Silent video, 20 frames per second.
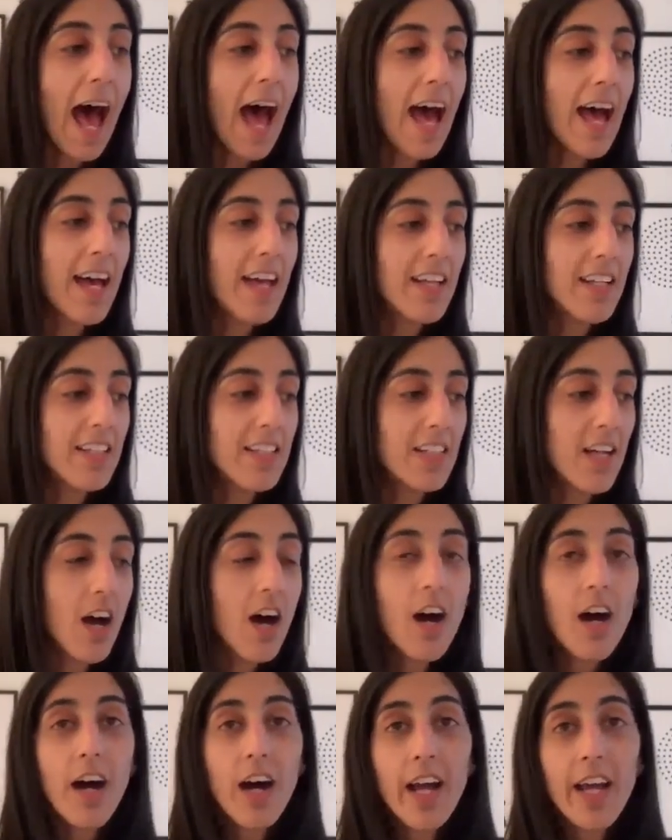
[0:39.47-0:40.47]
and
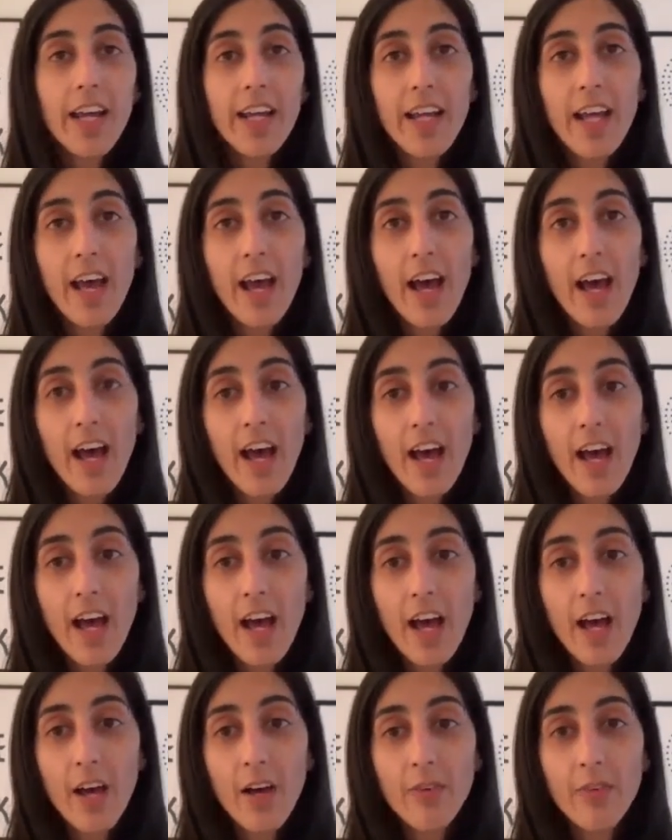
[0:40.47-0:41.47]
I
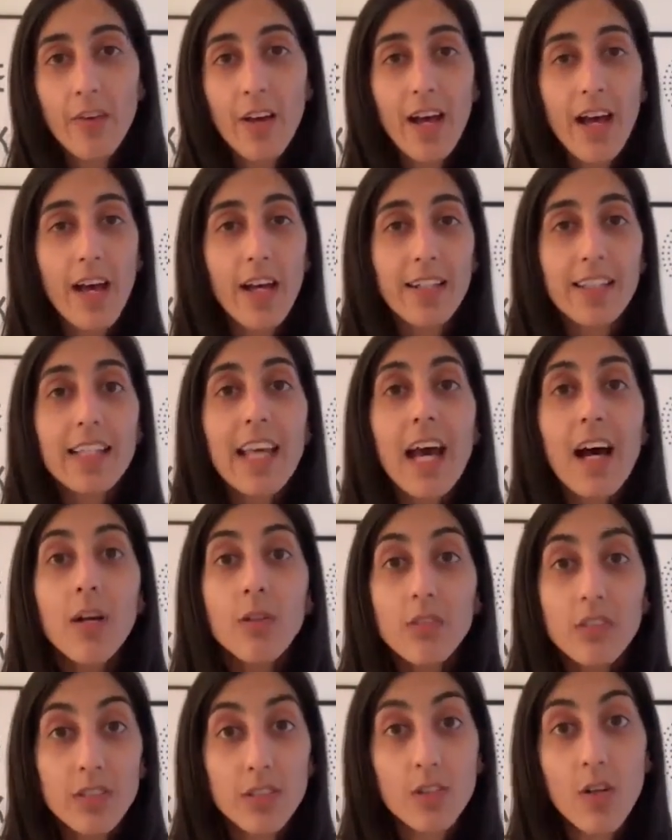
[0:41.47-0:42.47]
have had
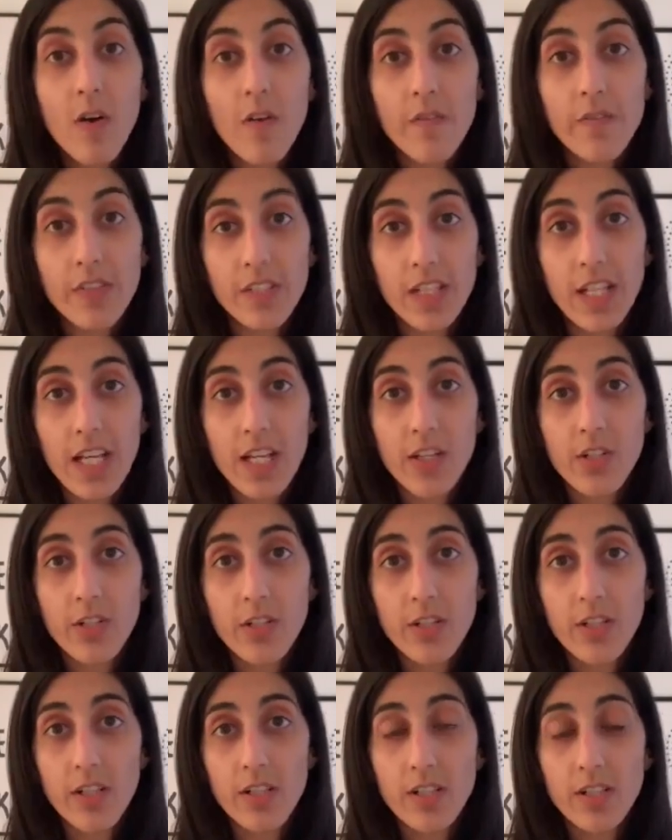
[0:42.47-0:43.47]
countless
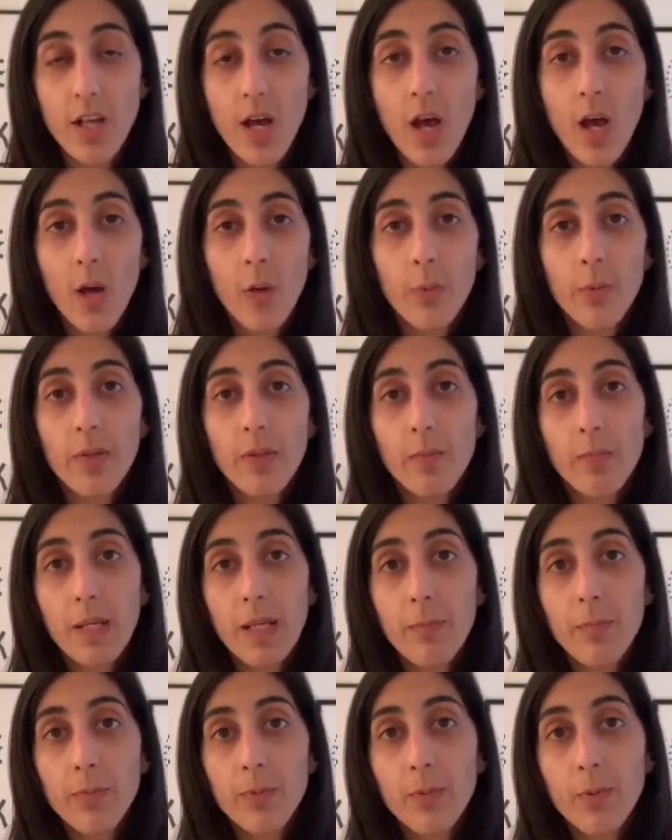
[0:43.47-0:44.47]
conversations with
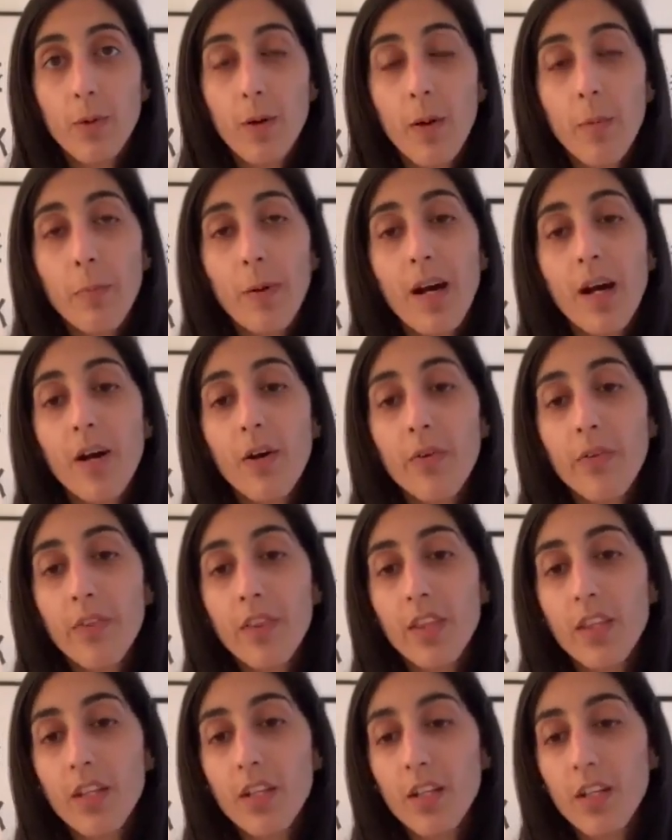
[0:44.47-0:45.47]
people
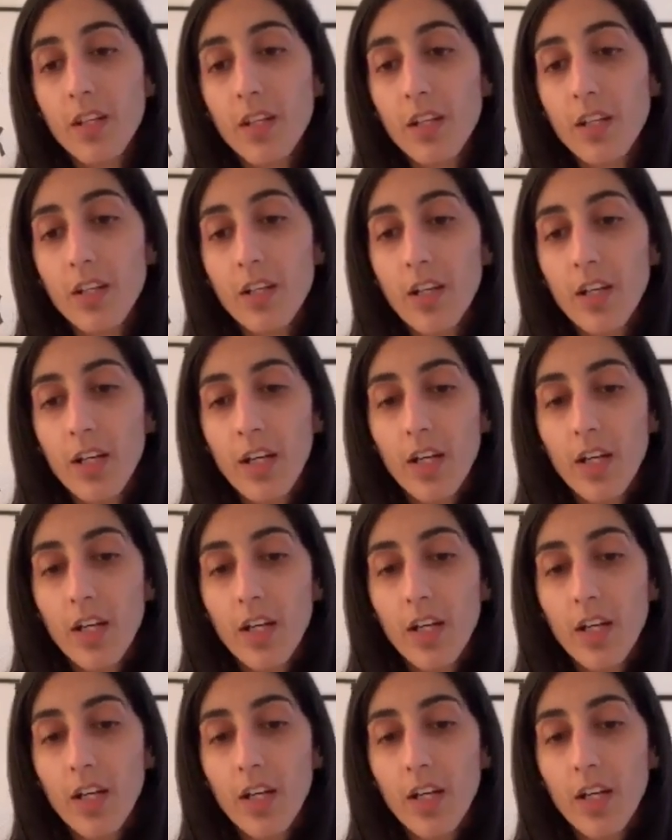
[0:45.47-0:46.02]
about the